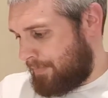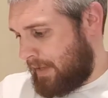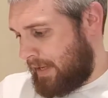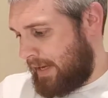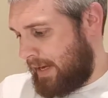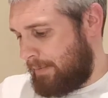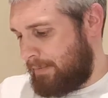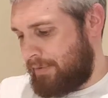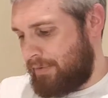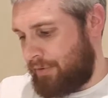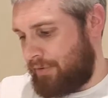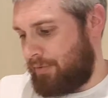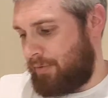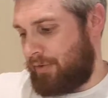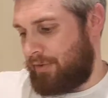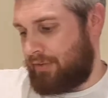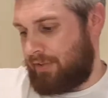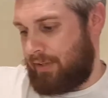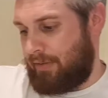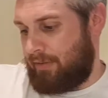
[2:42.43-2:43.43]
camera doesn't
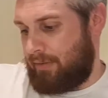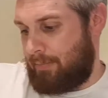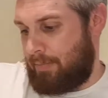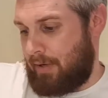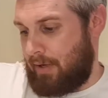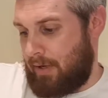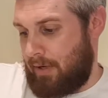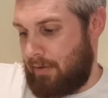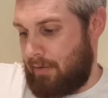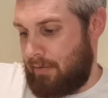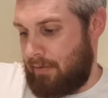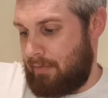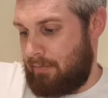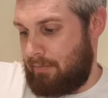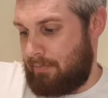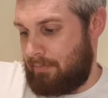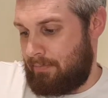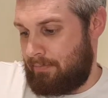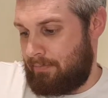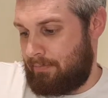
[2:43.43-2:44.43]
want to seem to pick it up,
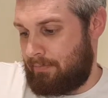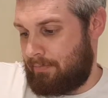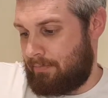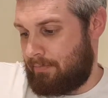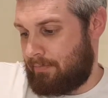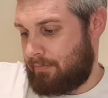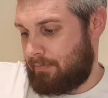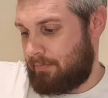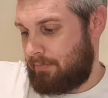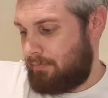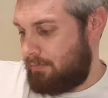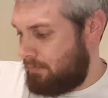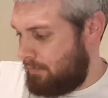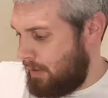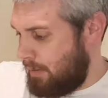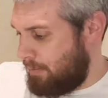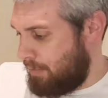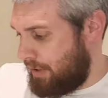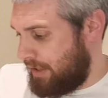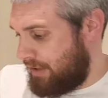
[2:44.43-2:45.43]

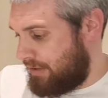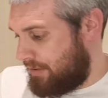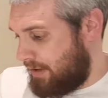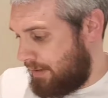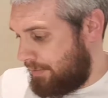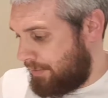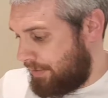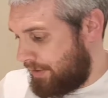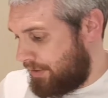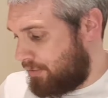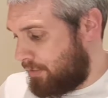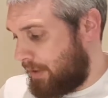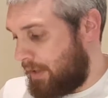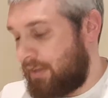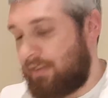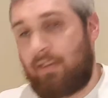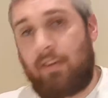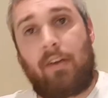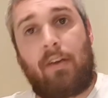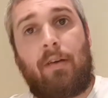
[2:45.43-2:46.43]
but it's definitely
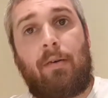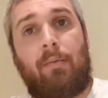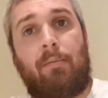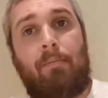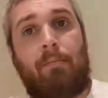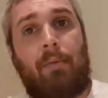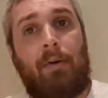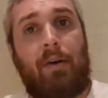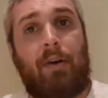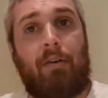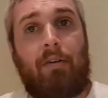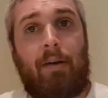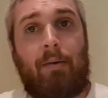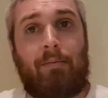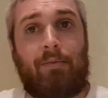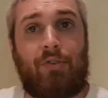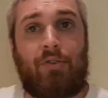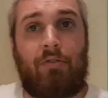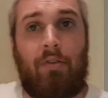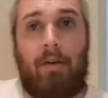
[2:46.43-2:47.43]
20
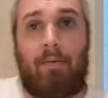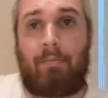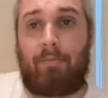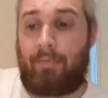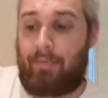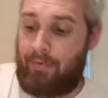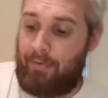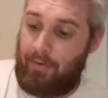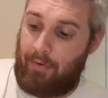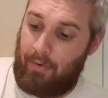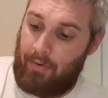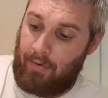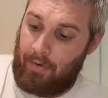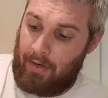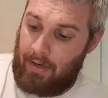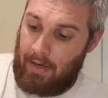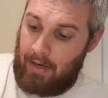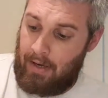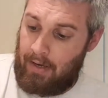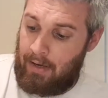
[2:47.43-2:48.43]
milligram strength.
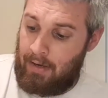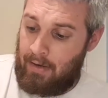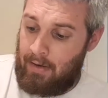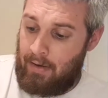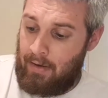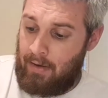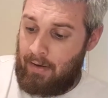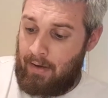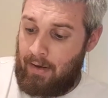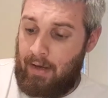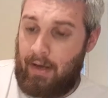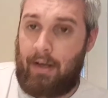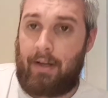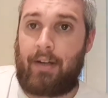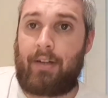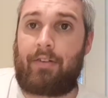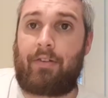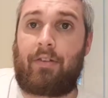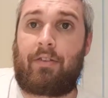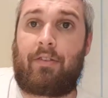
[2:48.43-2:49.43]
Okay. And
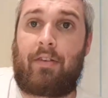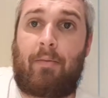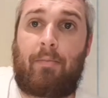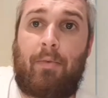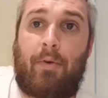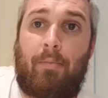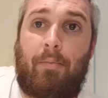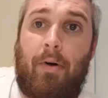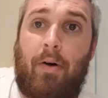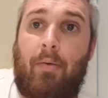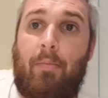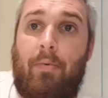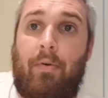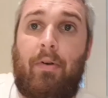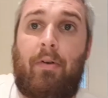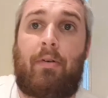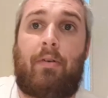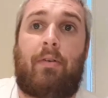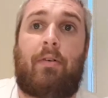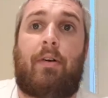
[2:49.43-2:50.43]
it's a 10ml bottle,
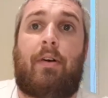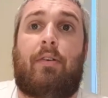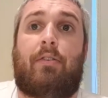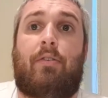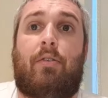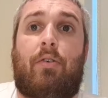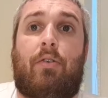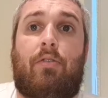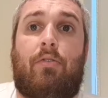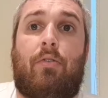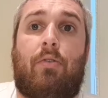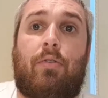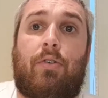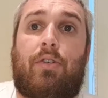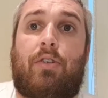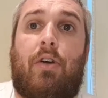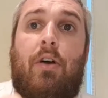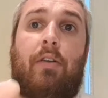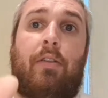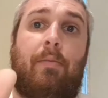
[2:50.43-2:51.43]
but I'll do a close
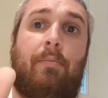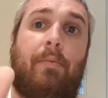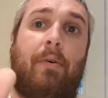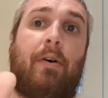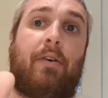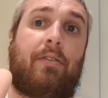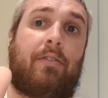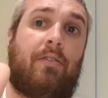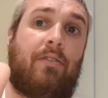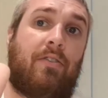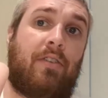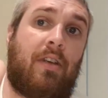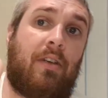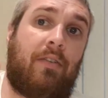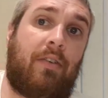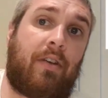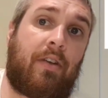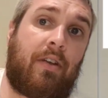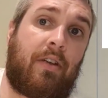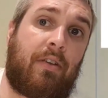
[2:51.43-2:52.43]
shot of the box to see
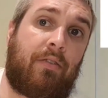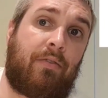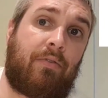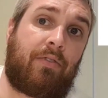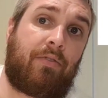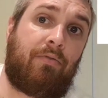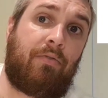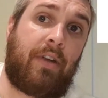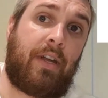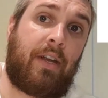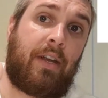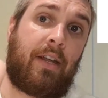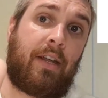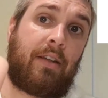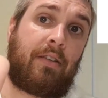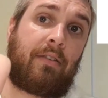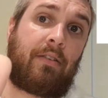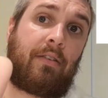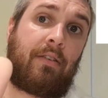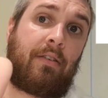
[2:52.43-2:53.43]
if you can read it.